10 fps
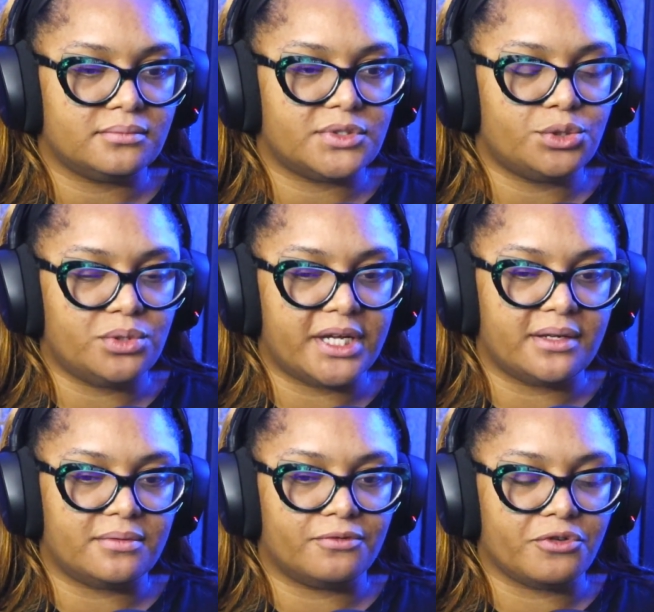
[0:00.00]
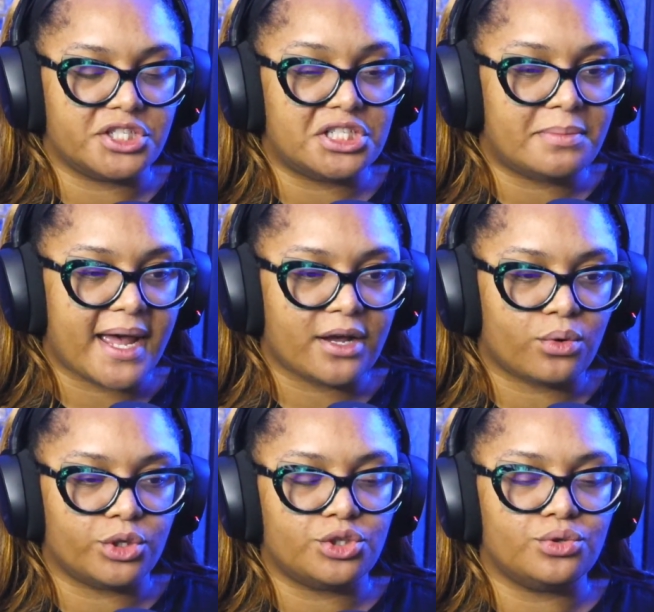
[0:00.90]
to get Frenchie back,
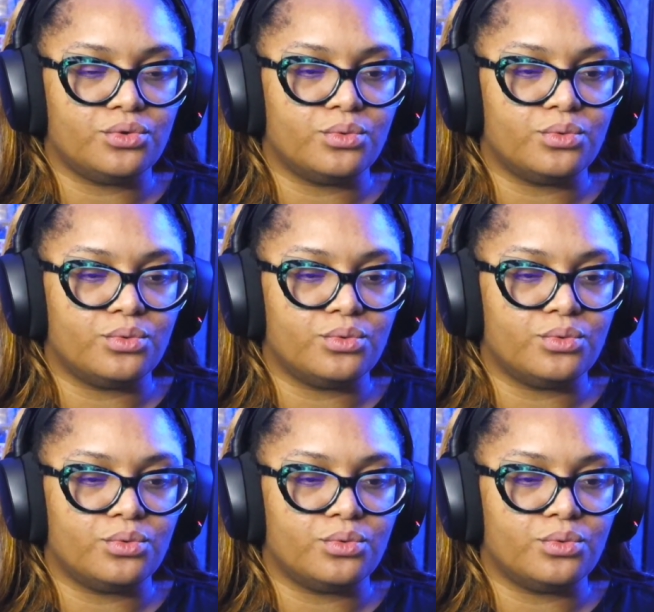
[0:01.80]
or to